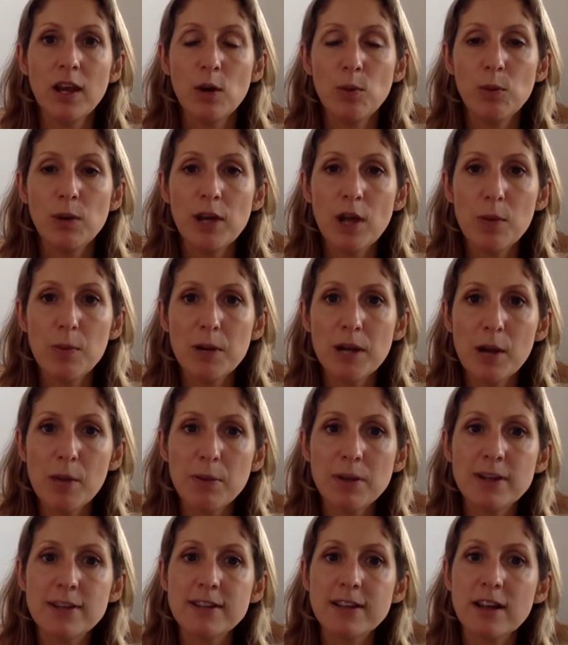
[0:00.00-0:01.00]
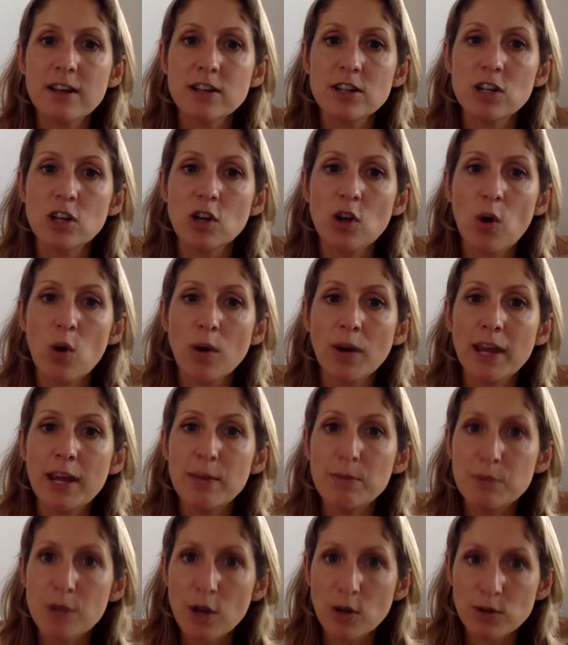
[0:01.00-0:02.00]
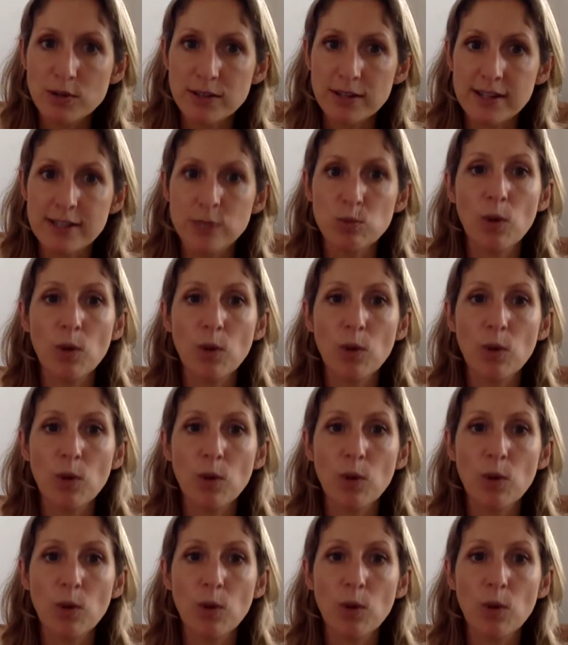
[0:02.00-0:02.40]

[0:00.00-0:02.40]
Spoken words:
we open up a discussion on hypnosis,